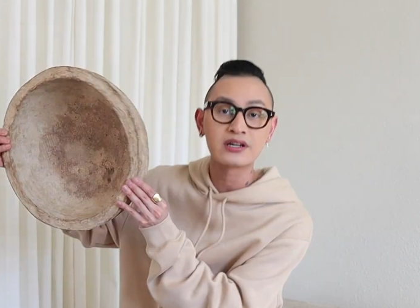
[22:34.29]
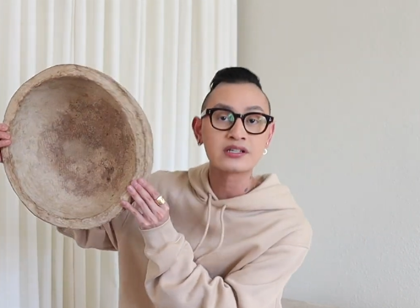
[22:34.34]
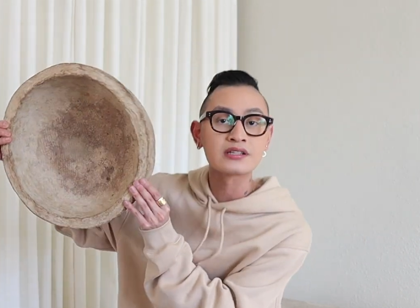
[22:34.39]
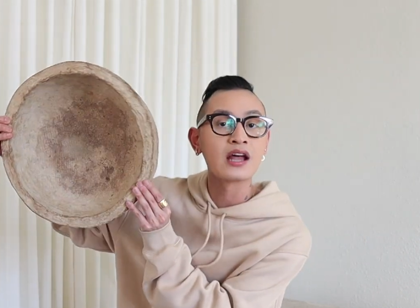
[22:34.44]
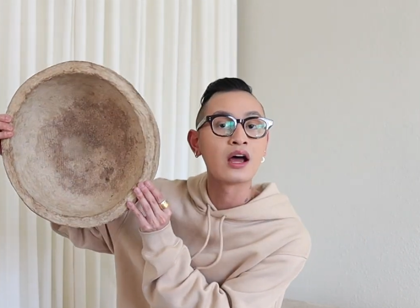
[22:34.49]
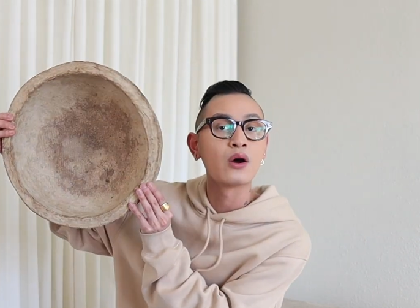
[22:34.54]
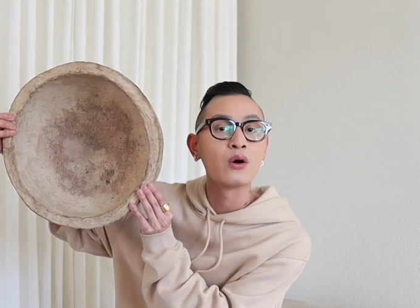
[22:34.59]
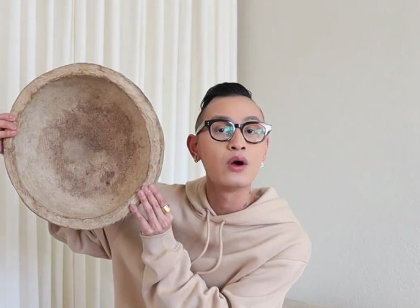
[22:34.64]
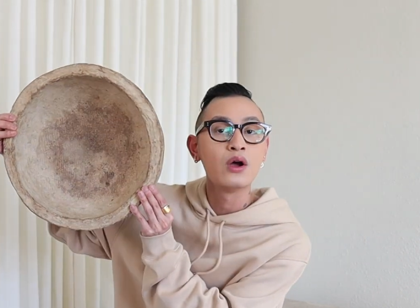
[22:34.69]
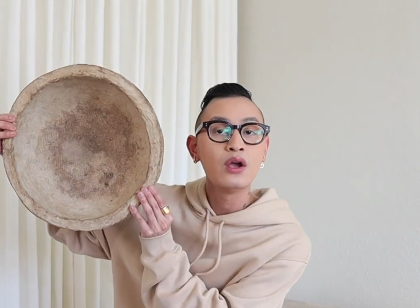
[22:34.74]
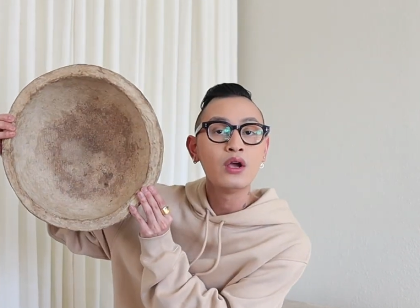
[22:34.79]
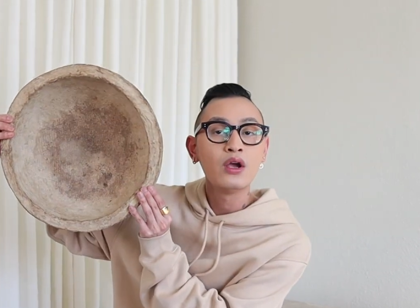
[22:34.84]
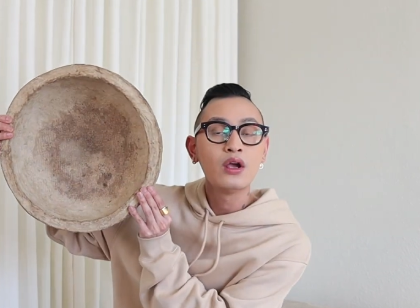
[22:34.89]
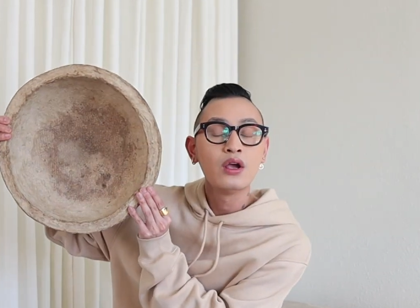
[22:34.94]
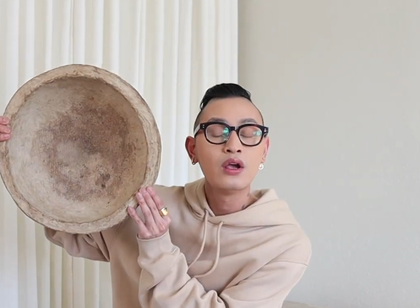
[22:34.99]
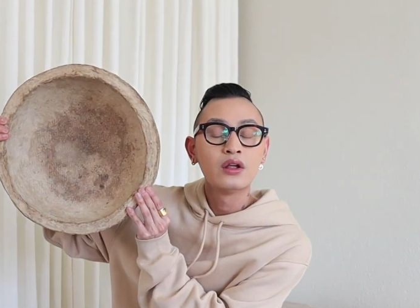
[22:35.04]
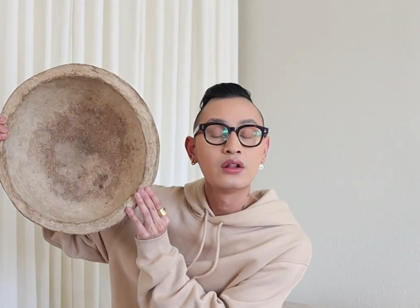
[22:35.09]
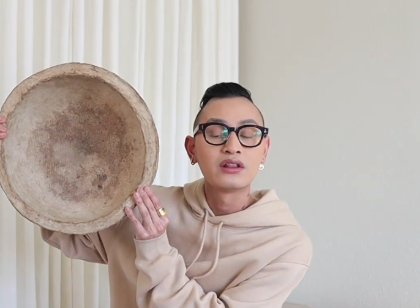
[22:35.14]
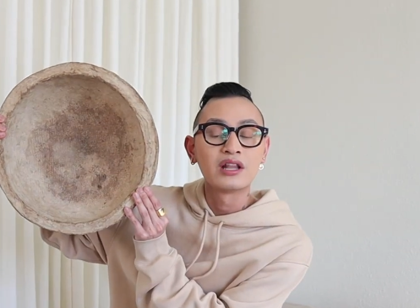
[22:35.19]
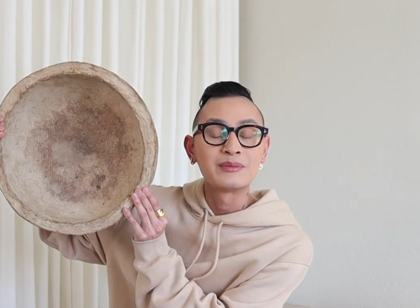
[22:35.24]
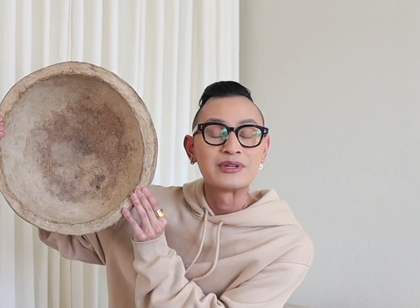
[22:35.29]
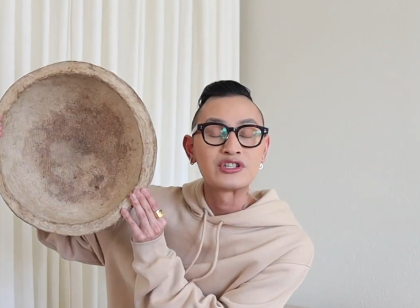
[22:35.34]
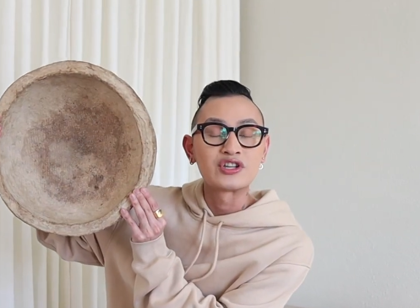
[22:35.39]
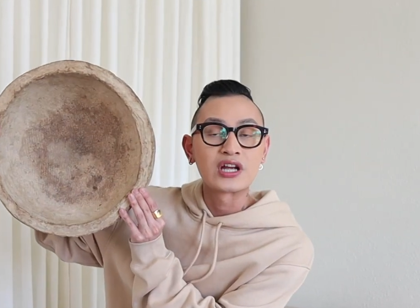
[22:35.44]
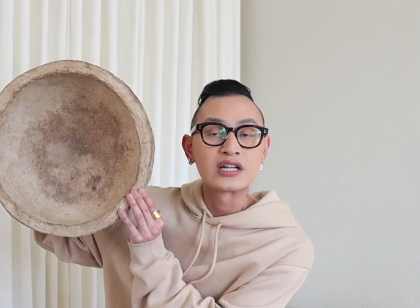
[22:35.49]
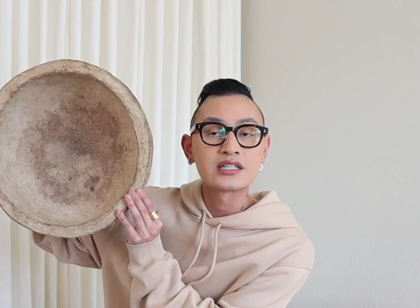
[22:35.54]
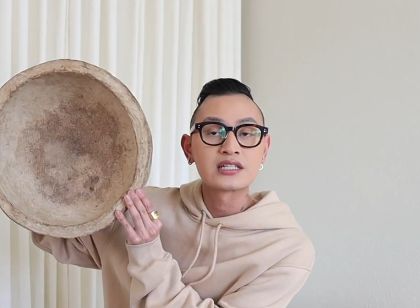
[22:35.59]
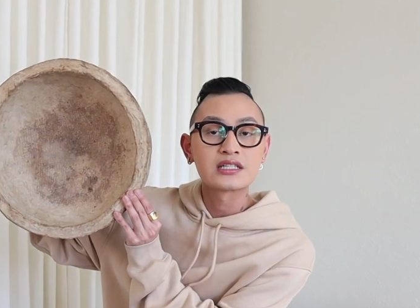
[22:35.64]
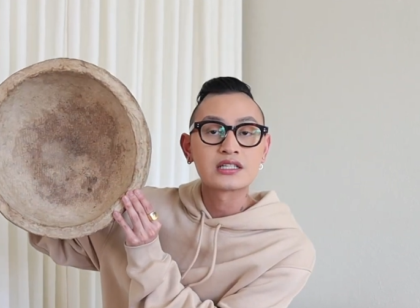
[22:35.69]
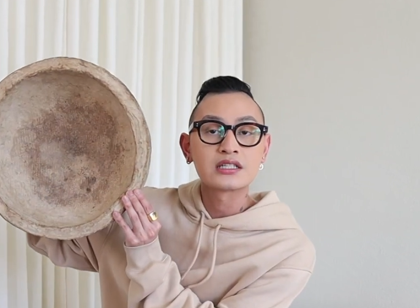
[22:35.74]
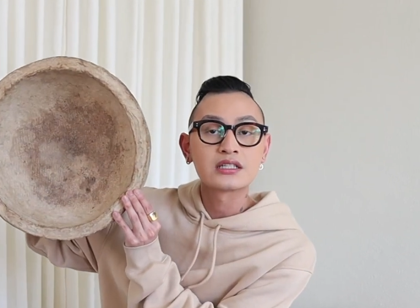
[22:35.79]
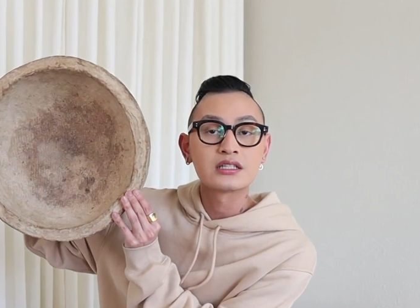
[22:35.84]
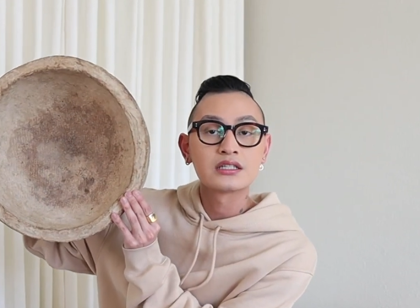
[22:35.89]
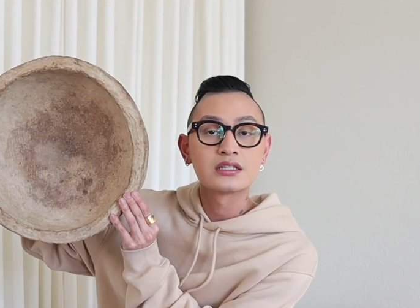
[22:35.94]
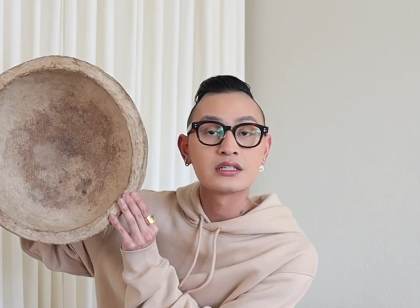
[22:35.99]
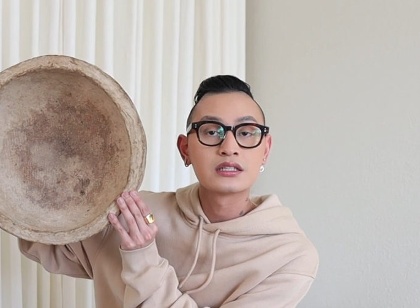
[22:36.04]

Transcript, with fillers: So let me just